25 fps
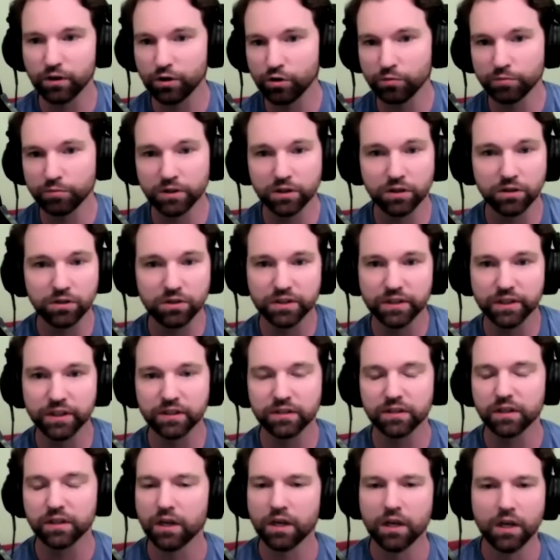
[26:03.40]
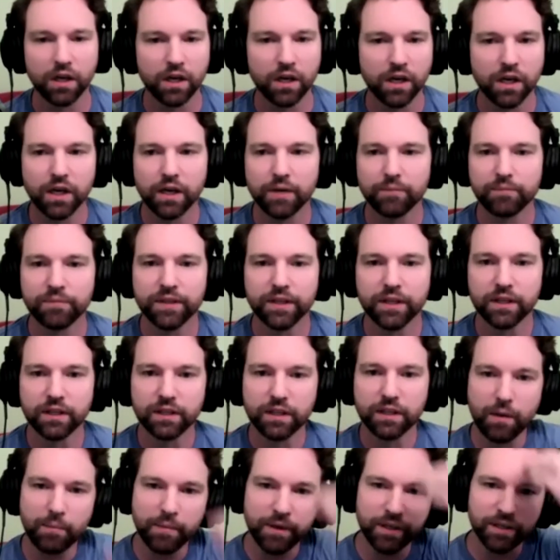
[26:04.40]
at home. You don't need it." I
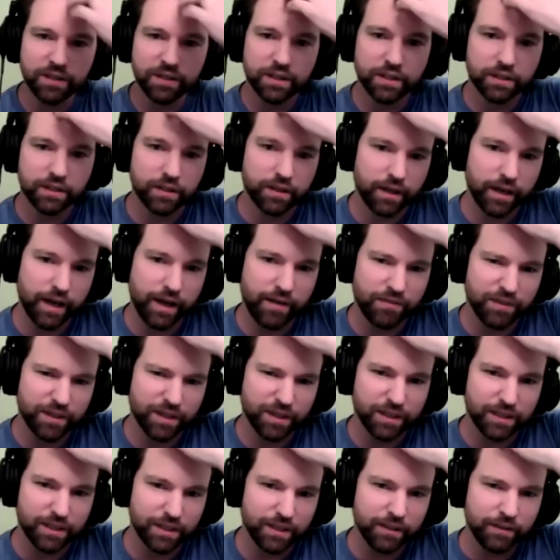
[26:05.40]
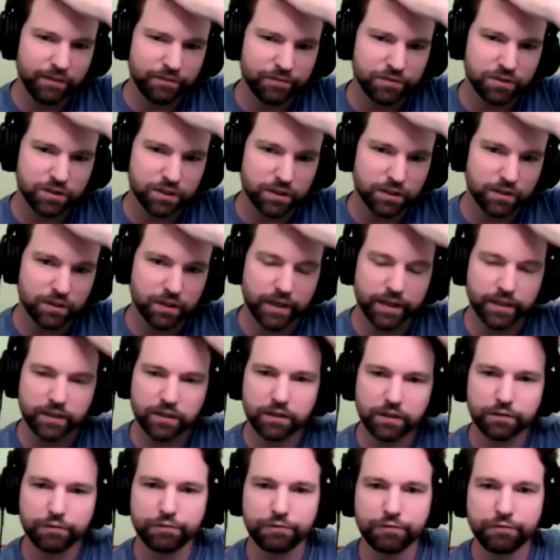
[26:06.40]
mean, the and the yeah. gifts and
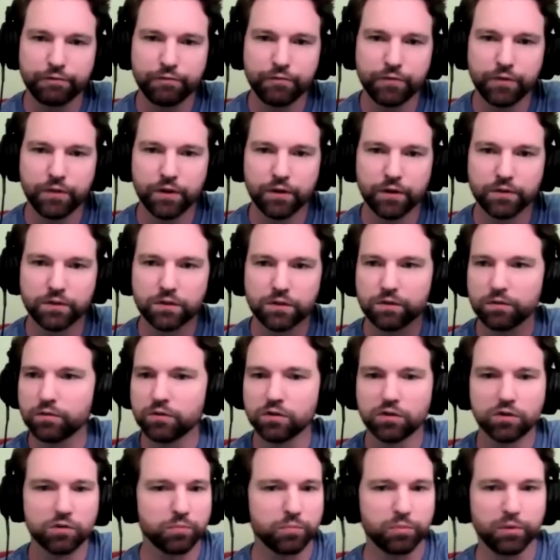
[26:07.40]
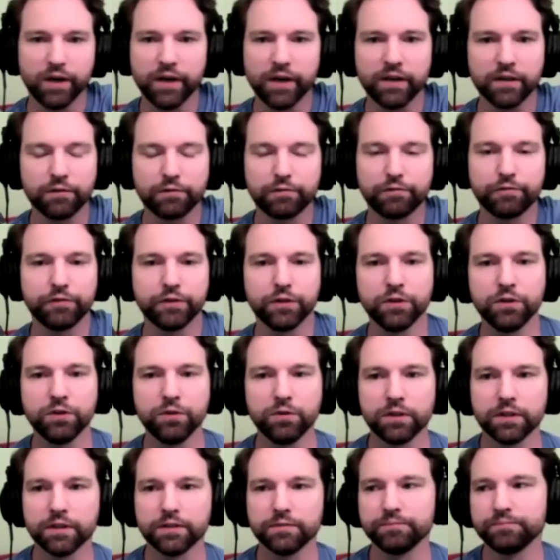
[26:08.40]
like the the spread of
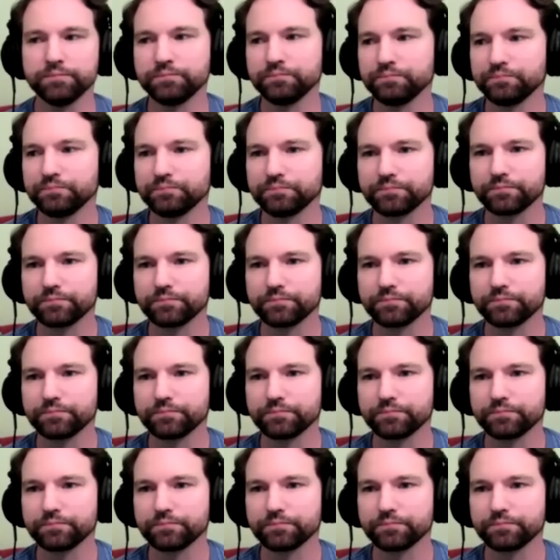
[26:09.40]
food and